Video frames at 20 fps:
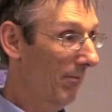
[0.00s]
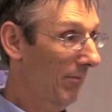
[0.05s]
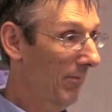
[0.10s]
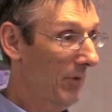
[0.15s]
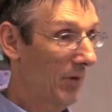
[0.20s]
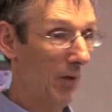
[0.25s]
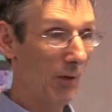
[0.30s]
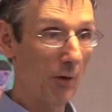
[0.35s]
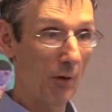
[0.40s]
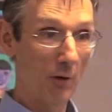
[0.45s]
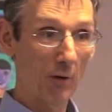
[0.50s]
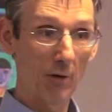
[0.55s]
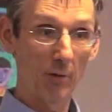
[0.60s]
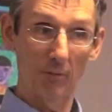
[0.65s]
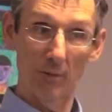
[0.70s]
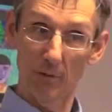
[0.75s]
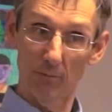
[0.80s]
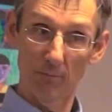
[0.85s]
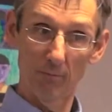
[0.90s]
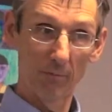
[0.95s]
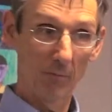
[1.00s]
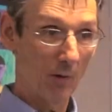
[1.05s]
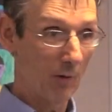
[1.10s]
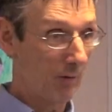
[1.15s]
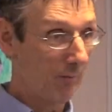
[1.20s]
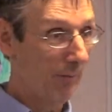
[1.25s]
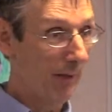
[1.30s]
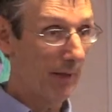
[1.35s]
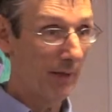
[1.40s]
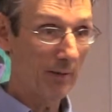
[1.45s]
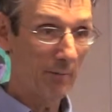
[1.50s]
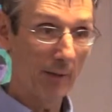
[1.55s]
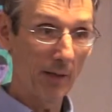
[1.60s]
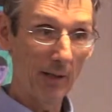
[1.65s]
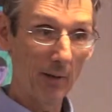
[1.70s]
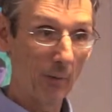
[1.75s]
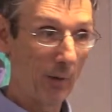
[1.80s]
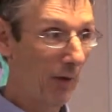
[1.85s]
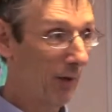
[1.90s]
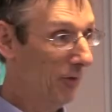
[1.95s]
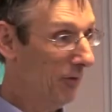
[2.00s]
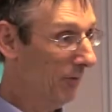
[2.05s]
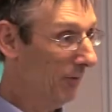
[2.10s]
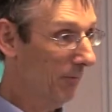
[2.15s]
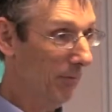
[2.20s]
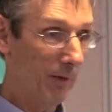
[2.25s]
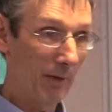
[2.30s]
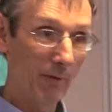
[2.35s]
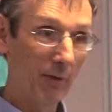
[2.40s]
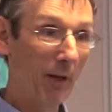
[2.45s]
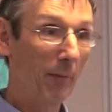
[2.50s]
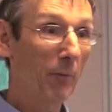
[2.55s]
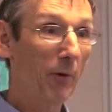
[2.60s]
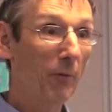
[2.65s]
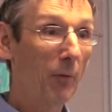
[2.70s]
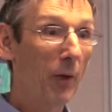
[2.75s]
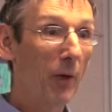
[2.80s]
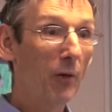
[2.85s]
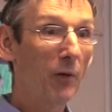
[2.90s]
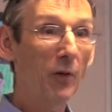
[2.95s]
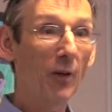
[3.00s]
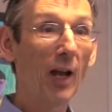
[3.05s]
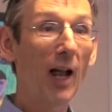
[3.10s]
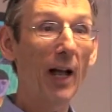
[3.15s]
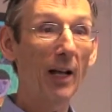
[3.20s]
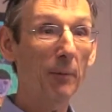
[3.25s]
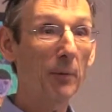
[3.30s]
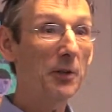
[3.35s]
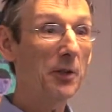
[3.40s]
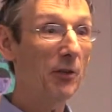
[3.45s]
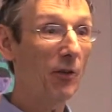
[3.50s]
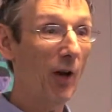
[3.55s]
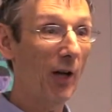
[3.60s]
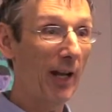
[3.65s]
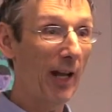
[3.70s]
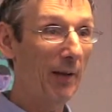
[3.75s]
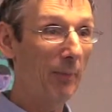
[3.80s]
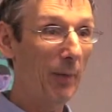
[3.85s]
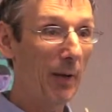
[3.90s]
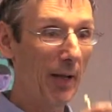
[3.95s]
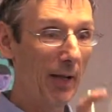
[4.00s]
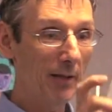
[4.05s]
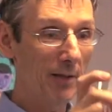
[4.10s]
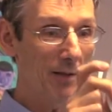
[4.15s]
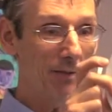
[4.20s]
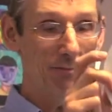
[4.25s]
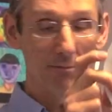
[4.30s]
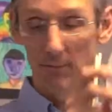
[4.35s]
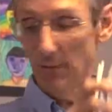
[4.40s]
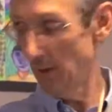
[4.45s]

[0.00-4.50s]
So you can make as many wheels or whatever number of wheels you like, but you've got 8 plates.